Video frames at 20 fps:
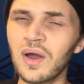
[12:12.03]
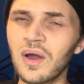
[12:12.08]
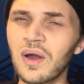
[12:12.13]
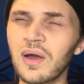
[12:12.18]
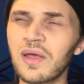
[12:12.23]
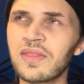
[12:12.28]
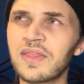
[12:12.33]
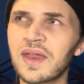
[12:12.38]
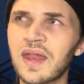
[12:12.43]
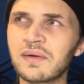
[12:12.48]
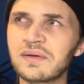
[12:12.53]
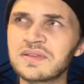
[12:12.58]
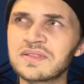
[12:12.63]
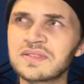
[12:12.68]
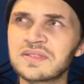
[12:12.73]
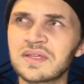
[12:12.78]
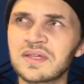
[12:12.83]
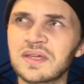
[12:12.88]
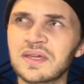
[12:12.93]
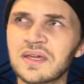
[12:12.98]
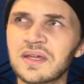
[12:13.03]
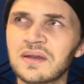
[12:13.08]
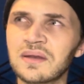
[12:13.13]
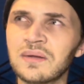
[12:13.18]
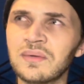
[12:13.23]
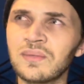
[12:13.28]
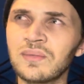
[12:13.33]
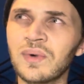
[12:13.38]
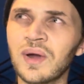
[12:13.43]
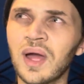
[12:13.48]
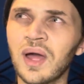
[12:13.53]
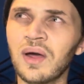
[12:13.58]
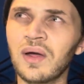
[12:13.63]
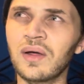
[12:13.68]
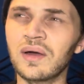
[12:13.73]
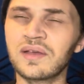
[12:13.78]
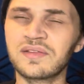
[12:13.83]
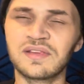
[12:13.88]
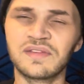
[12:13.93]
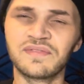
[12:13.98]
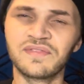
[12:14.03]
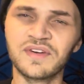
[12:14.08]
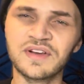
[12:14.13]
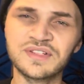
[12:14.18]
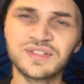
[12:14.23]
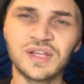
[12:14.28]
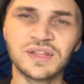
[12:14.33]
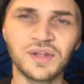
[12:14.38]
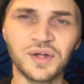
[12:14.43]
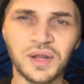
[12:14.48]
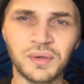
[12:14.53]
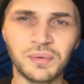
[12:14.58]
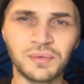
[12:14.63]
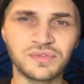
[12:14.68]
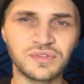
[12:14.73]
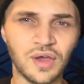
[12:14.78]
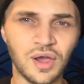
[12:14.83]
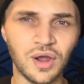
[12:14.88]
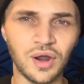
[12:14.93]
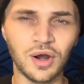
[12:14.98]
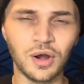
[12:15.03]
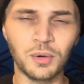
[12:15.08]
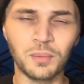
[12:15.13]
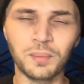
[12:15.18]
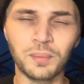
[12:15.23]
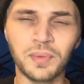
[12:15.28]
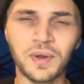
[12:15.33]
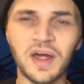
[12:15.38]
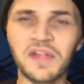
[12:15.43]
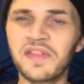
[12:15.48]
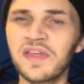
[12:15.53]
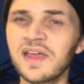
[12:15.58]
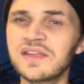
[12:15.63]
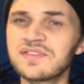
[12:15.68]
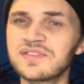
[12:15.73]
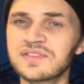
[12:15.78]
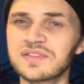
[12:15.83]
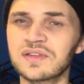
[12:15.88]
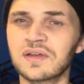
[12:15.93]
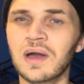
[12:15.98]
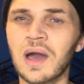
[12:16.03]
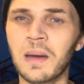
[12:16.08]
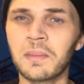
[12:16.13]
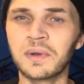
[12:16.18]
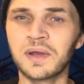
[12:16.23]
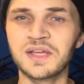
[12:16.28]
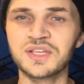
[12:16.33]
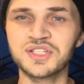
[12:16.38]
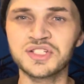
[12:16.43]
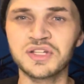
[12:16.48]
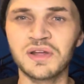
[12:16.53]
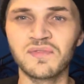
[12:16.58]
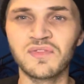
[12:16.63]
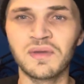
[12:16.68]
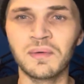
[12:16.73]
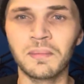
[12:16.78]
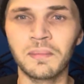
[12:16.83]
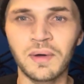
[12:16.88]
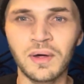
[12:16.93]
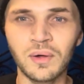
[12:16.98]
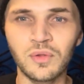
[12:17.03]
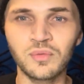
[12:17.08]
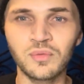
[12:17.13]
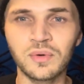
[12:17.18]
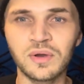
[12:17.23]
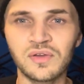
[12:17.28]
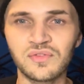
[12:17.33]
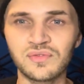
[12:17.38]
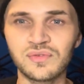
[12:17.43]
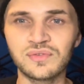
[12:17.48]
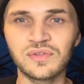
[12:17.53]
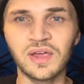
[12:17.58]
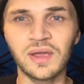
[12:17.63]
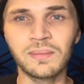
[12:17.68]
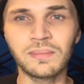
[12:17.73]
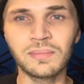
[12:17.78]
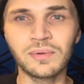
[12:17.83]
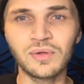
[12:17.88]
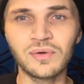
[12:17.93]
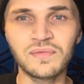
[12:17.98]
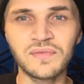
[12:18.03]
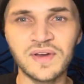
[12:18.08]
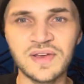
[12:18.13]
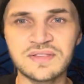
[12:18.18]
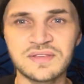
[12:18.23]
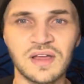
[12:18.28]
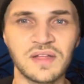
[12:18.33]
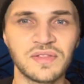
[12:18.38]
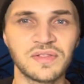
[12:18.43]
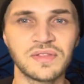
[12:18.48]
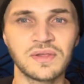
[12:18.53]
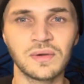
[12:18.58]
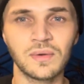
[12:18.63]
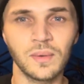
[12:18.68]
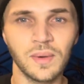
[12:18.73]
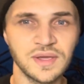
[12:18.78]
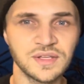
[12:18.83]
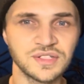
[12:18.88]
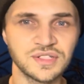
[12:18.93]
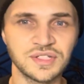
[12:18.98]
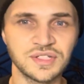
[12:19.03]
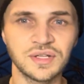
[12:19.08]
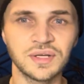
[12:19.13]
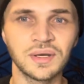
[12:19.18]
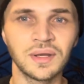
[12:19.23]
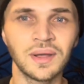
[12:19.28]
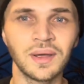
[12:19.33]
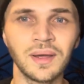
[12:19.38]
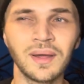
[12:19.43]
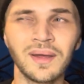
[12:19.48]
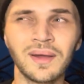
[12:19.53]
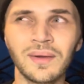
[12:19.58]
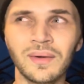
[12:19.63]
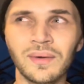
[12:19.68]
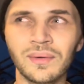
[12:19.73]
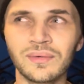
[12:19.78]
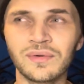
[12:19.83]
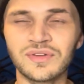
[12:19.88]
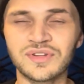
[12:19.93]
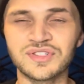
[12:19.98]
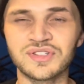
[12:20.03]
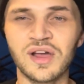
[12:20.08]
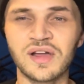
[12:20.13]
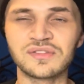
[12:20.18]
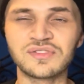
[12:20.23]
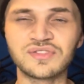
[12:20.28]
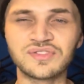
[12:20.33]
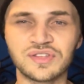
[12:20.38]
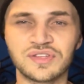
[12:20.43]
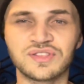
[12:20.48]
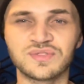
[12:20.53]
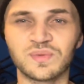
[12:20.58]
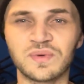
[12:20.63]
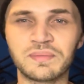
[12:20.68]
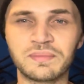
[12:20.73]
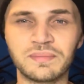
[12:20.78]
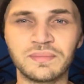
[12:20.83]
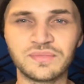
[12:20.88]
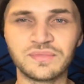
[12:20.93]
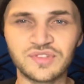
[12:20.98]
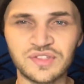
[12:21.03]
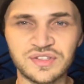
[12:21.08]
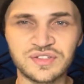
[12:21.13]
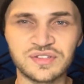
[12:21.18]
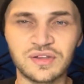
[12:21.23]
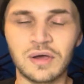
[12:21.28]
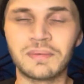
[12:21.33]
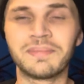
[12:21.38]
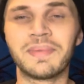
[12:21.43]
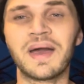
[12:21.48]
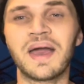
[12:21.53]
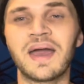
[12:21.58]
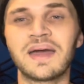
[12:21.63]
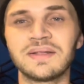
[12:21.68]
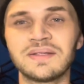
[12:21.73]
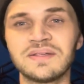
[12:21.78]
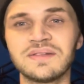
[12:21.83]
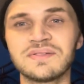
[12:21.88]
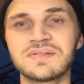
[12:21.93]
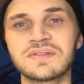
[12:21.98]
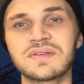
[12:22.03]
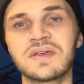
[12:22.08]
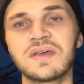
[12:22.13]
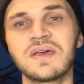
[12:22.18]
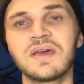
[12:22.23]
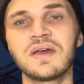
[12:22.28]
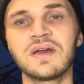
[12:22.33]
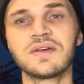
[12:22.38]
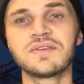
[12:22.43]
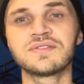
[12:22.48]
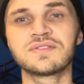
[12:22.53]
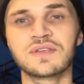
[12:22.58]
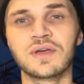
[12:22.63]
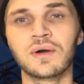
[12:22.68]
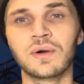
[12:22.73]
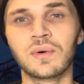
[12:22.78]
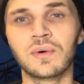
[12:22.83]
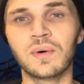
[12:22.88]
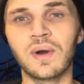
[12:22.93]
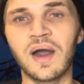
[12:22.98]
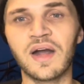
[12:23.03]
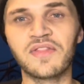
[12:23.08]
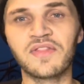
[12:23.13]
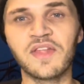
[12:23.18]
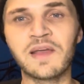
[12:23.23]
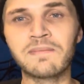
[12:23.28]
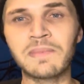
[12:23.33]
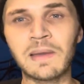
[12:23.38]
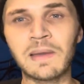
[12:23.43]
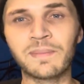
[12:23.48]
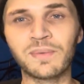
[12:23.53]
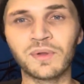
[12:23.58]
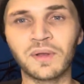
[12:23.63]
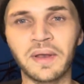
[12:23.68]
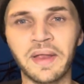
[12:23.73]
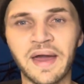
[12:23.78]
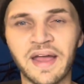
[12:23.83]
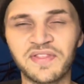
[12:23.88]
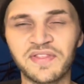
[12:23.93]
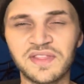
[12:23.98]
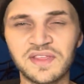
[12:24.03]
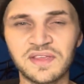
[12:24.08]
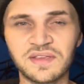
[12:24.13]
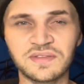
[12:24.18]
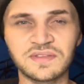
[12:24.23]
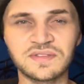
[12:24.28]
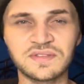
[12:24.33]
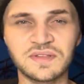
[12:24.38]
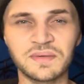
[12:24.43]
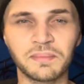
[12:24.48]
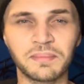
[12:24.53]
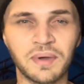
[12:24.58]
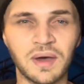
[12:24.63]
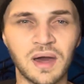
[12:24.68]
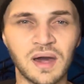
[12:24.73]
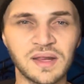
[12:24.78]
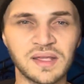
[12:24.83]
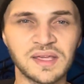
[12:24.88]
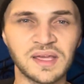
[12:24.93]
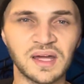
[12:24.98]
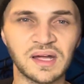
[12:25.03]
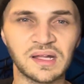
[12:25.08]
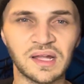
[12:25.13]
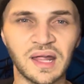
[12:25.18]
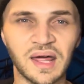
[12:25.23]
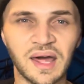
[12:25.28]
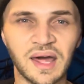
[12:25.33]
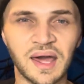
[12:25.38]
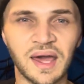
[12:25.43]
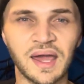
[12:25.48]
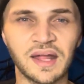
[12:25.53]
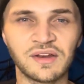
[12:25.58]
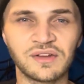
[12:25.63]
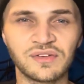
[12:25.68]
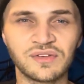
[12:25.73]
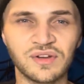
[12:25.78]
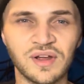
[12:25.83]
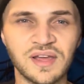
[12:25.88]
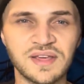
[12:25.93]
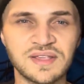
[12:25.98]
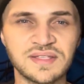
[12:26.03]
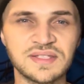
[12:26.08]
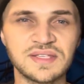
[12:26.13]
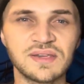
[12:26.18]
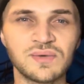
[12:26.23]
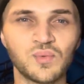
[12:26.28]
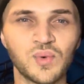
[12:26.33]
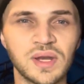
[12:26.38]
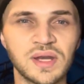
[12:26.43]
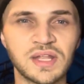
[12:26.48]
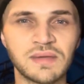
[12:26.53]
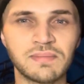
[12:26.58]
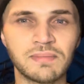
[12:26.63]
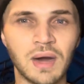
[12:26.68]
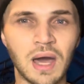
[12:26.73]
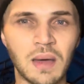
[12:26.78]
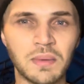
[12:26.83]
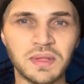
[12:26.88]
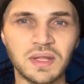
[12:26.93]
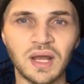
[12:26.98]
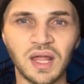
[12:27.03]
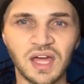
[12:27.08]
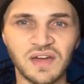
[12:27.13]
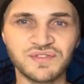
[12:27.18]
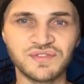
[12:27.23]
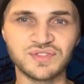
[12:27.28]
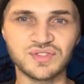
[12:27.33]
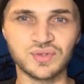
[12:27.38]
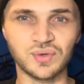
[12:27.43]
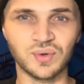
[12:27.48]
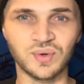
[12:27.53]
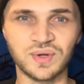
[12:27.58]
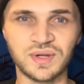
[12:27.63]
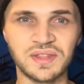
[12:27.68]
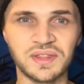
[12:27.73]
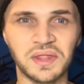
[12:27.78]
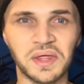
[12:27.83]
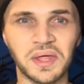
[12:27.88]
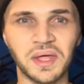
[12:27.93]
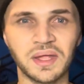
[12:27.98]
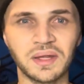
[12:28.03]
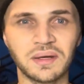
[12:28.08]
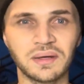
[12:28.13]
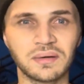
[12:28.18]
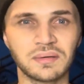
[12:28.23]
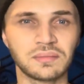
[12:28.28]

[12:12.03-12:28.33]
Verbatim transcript: And then I was thinking, well, because at first I thought it was her, but I think it's just a combination of them both. Because you take Blueface out the equation, Chrisean's just with just on baddies. So I think people like this Bonnie and Clyde crazy Whitney Bobby love story that